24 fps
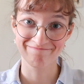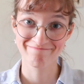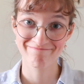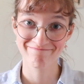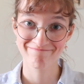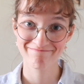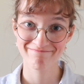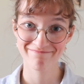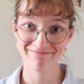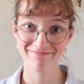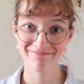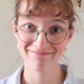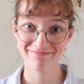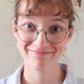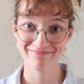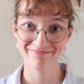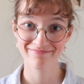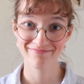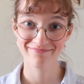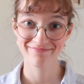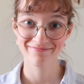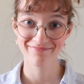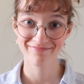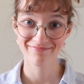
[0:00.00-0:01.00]

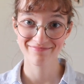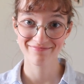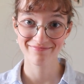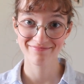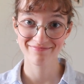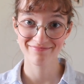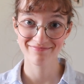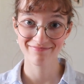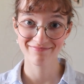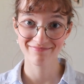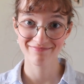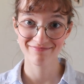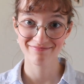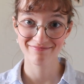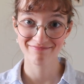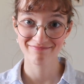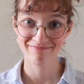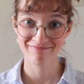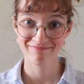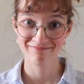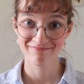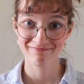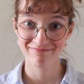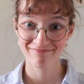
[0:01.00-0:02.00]

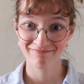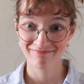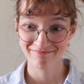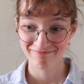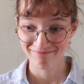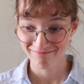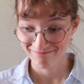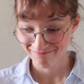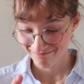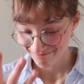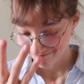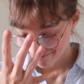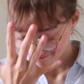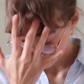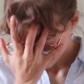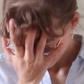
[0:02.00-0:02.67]
[no speech]